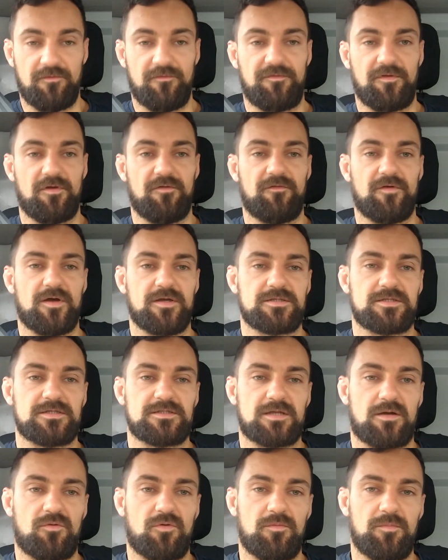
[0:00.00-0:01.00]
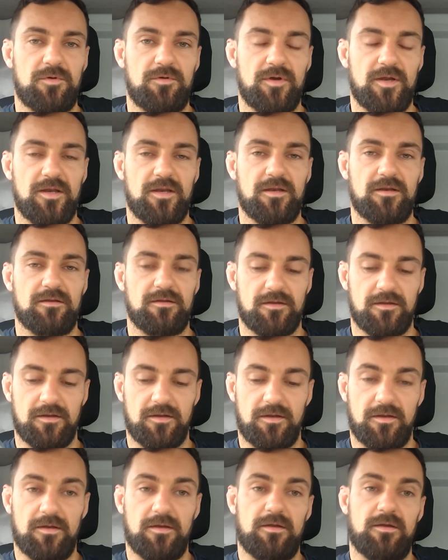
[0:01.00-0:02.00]
verses that we'll be reading,
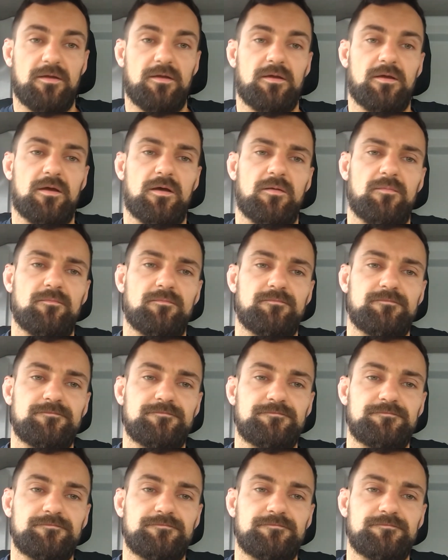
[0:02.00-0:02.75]
kind